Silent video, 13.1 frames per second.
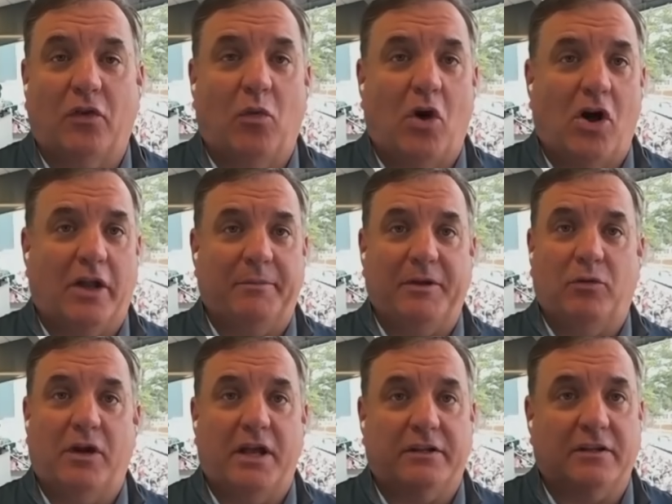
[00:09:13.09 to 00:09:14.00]
the wall, I mean,
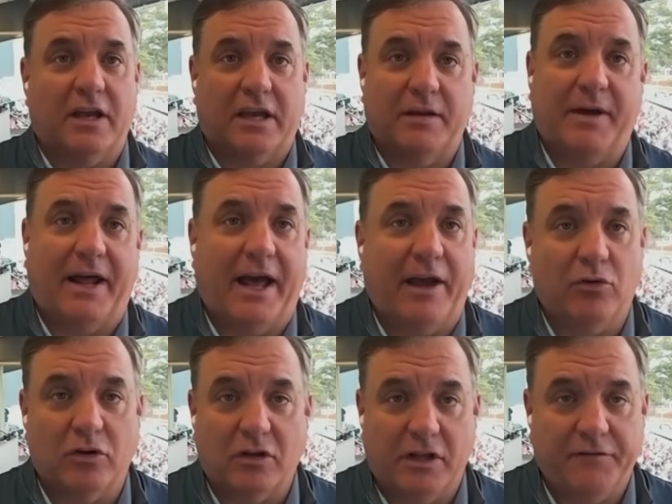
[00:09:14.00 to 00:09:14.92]
we're not talking about
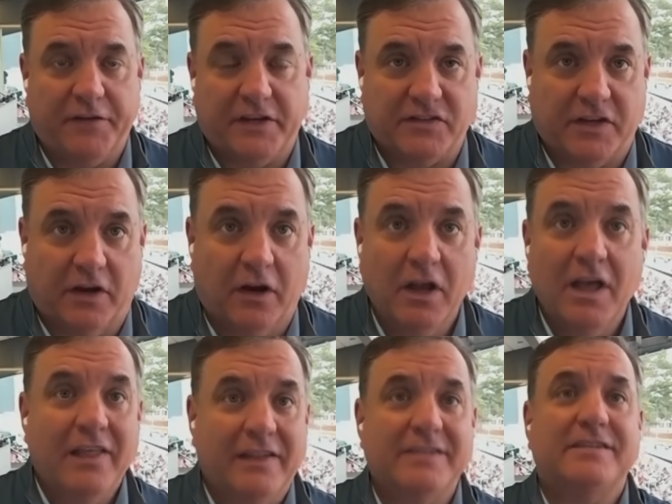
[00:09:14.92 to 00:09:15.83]
hieroglyphics here.
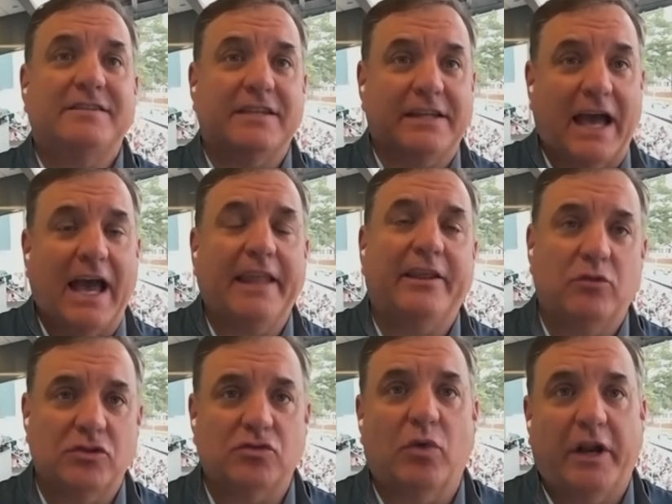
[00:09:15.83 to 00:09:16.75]
This is a guy that
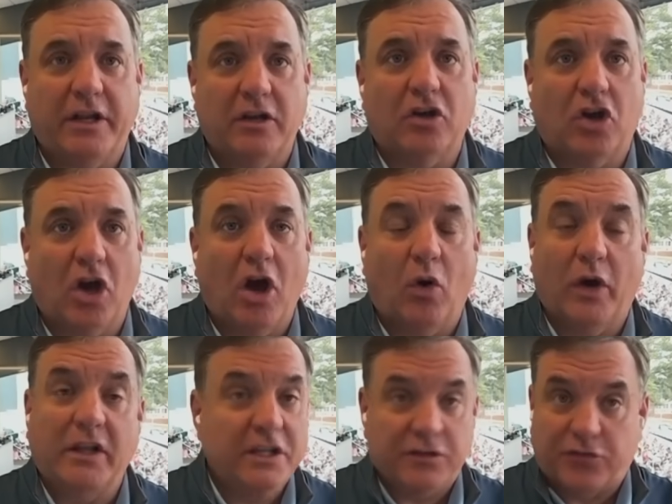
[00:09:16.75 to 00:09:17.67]
was ready to go,
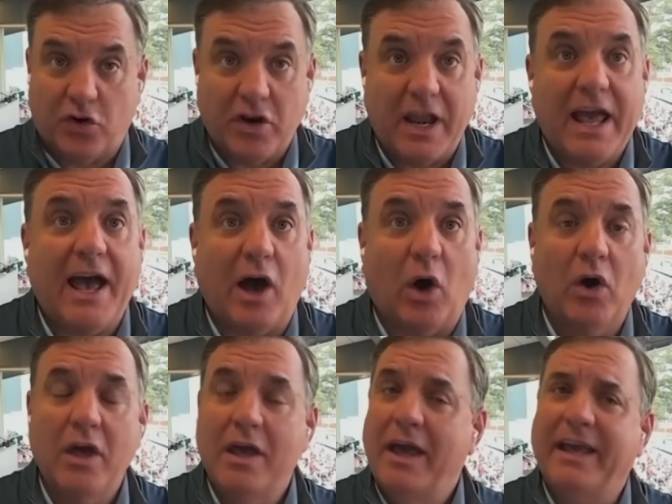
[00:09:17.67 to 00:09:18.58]
at least for now.
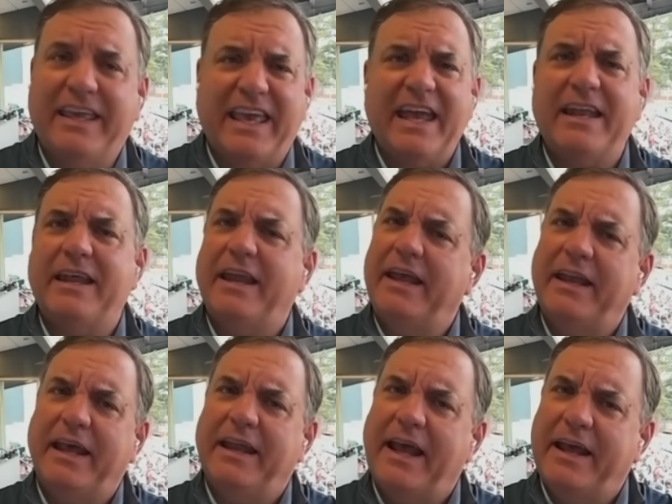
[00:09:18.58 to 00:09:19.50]
Again, and,
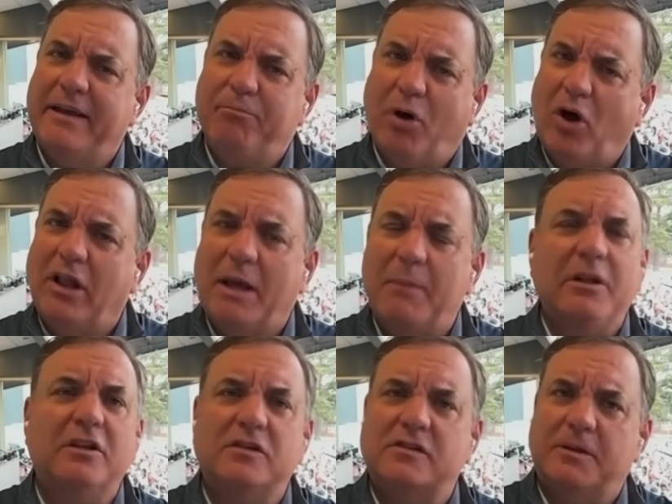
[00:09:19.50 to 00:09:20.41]
and, and Paul, I'm a
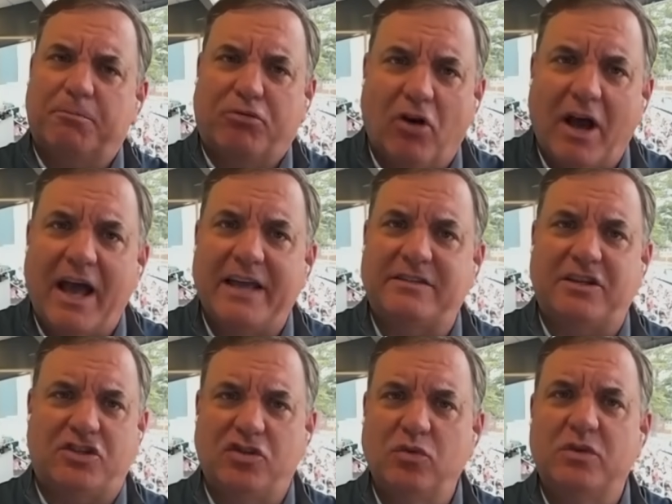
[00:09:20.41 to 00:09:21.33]
little surprised
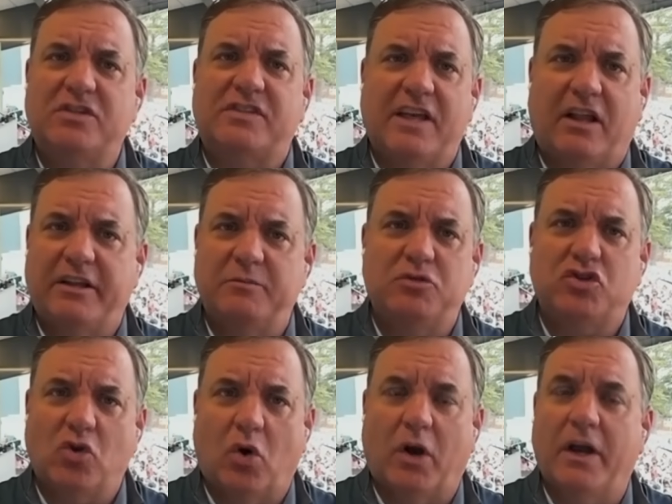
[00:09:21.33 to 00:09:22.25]
that you would. By, by the
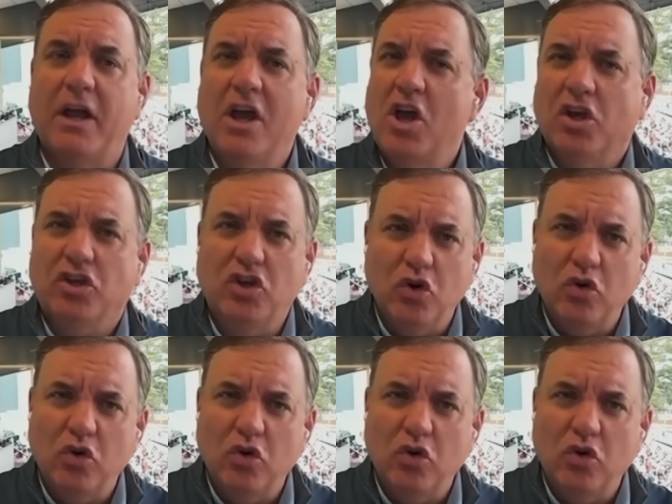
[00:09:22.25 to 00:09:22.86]
short. way, the, the guy, the